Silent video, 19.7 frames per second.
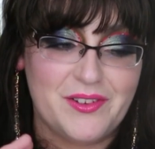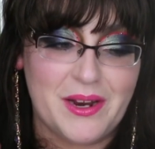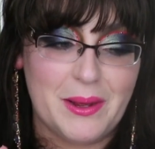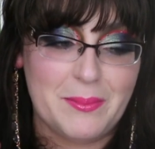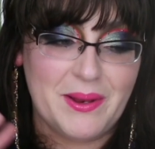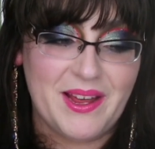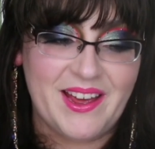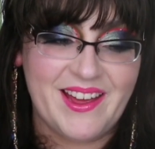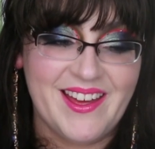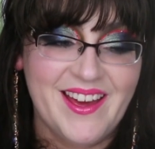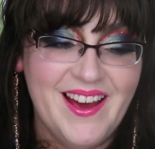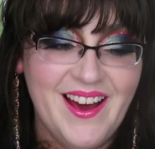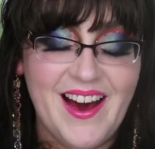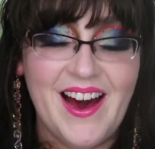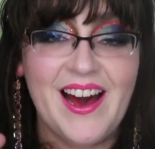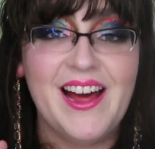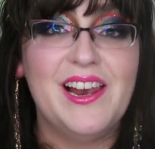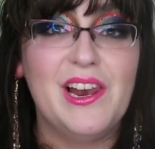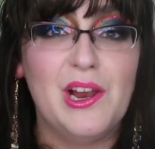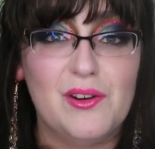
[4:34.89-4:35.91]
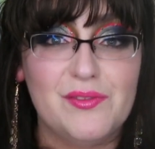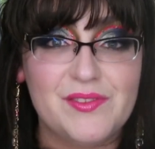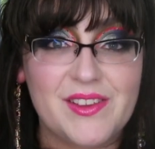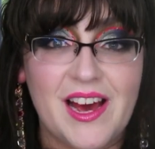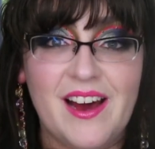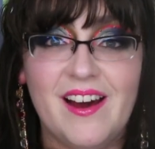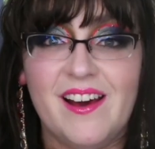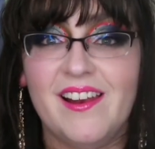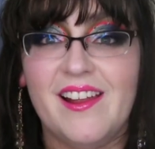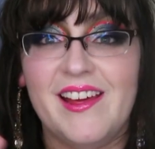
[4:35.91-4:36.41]
And I'm like, I love
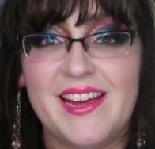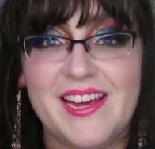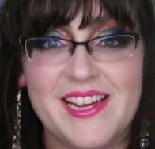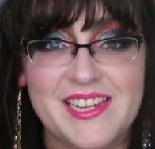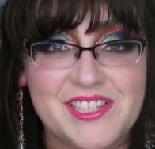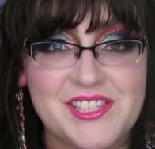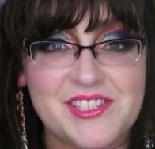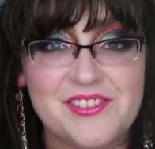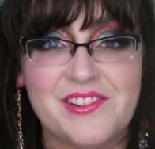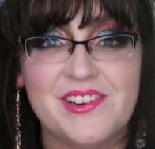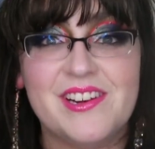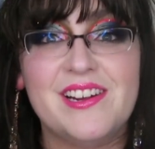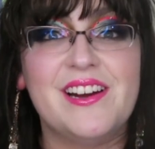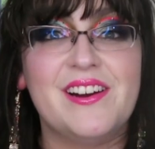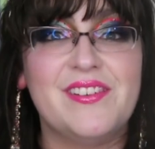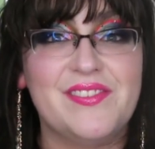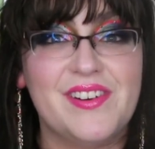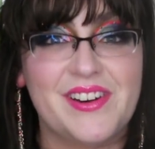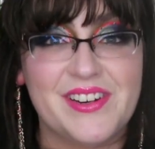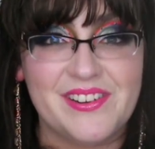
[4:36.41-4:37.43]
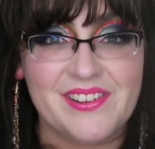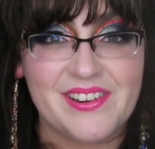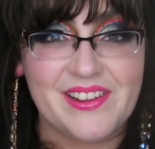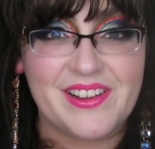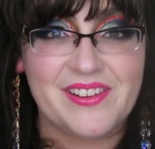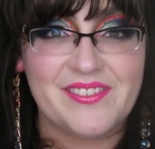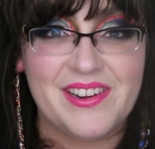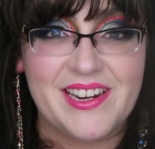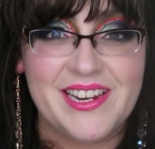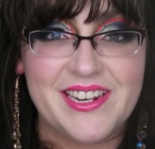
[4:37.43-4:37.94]
that. I like history. I find all of
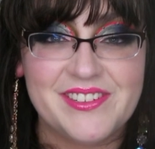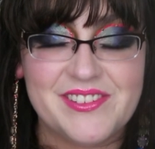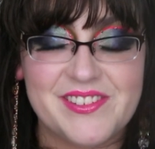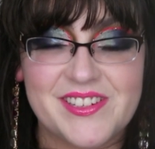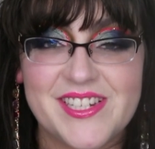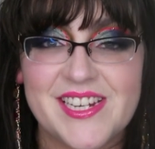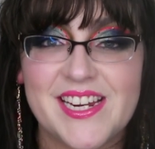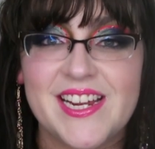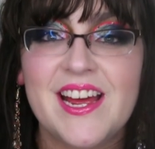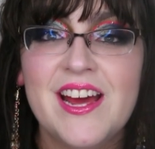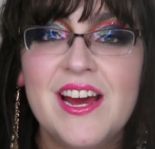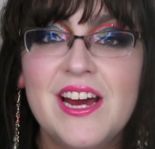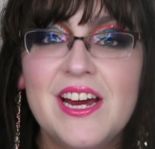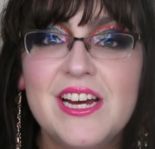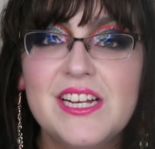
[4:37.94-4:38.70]
that really interesting.